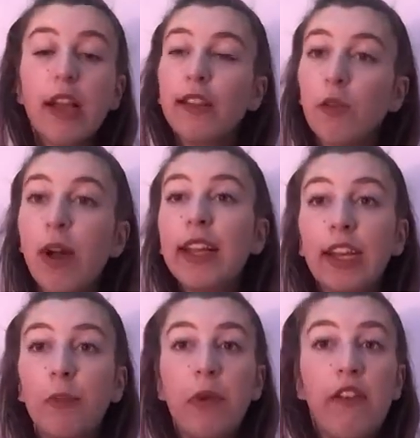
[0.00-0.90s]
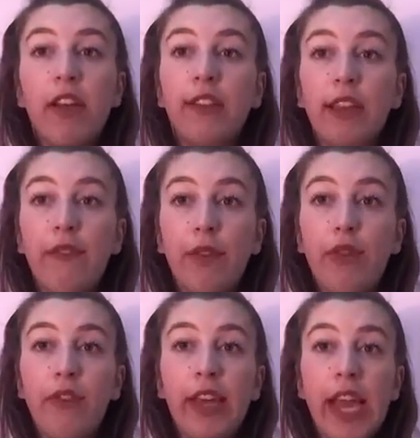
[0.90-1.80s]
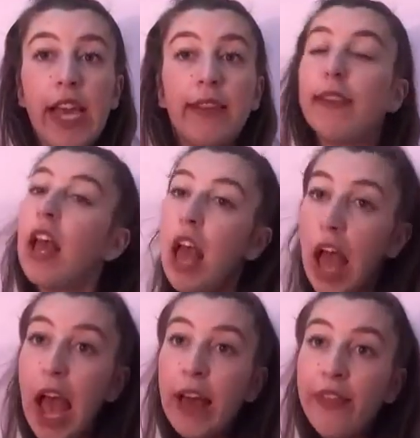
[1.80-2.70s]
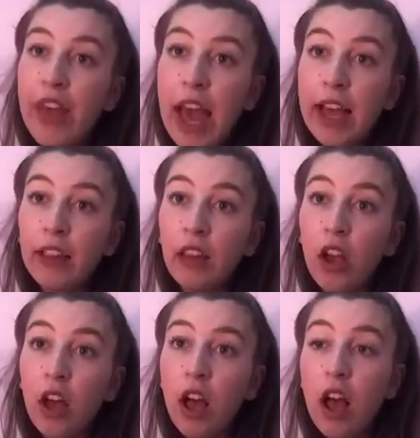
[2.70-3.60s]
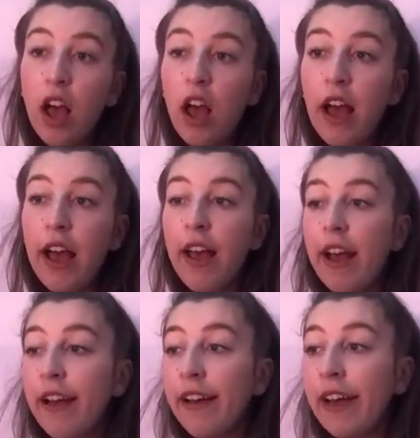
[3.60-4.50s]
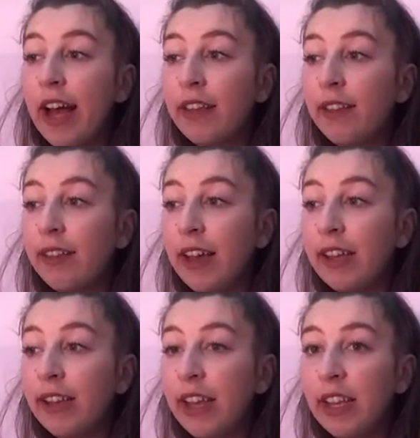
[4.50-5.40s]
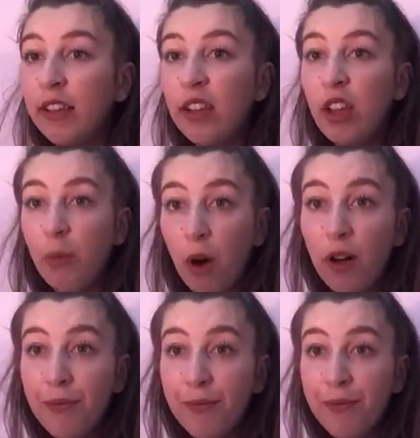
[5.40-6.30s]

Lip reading: So I had experience in that for 3 years, and then I decided, you know what,